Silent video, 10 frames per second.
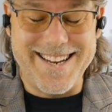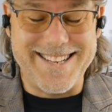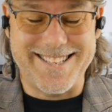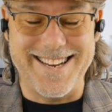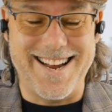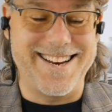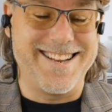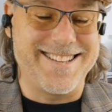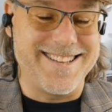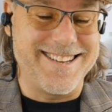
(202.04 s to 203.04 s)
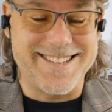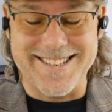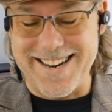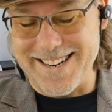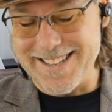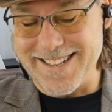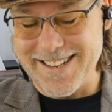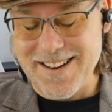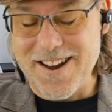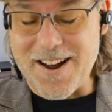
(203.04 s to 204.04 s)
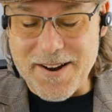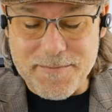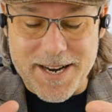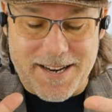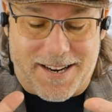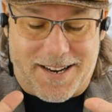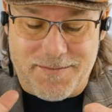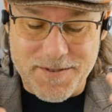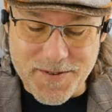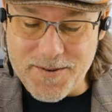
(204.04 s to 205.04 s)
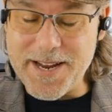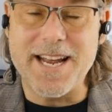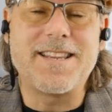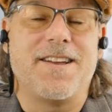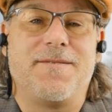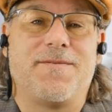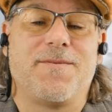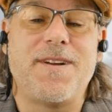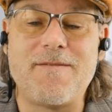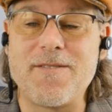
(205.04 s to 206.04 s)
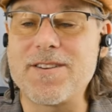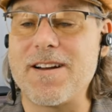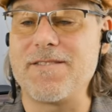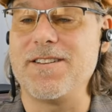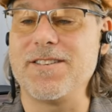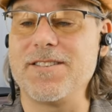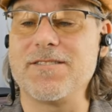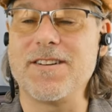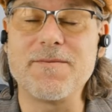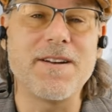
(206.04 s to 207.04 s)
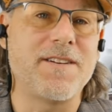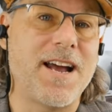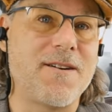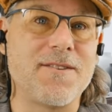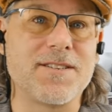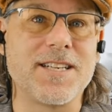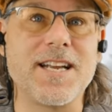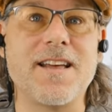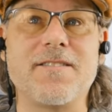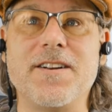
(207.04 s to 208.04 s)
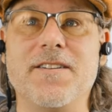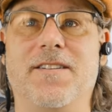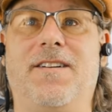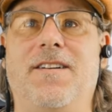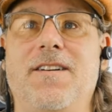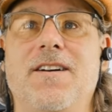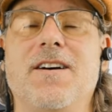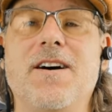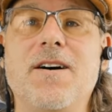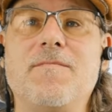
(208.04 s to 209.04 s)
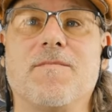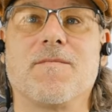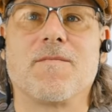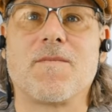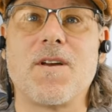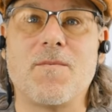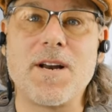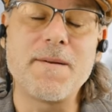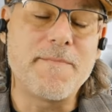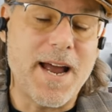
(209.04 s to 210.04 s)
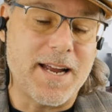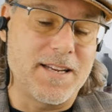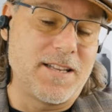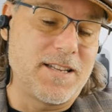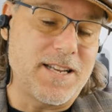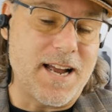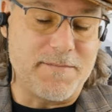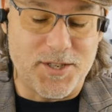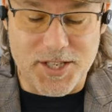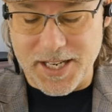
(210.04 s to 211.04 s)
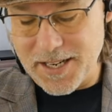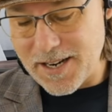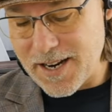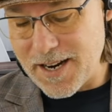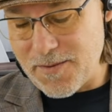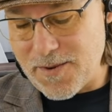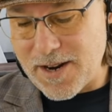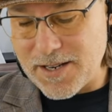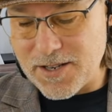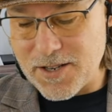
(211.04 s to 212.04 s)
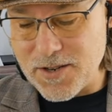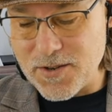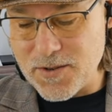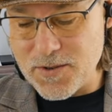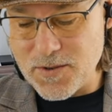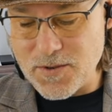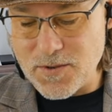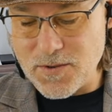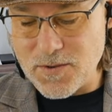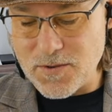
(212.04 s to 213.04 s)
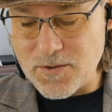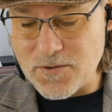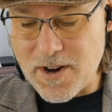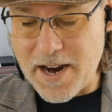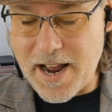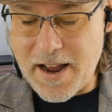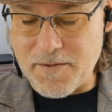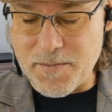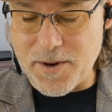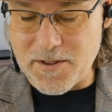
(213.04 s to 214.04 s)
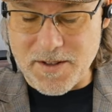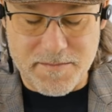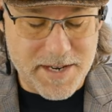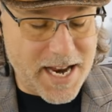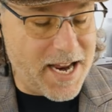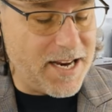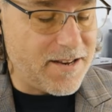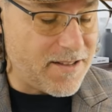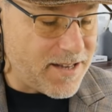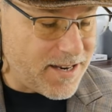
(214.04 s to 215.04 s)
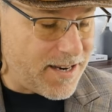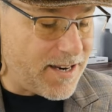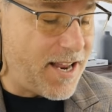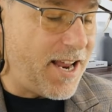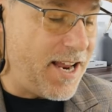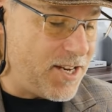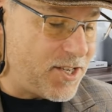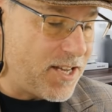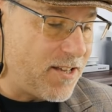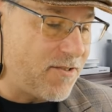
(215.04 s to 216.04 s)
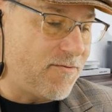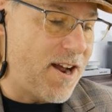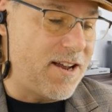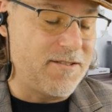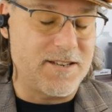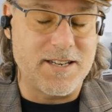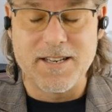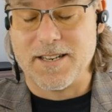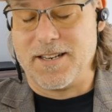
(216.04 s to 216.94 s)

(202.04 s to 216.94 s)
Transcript: it's not easy. It's not easy. All right, but before we get there, before we have those conversations, right? We have an hour together here. Um, I want to get back into the time machine, and I want to try to have you put some dates and ages around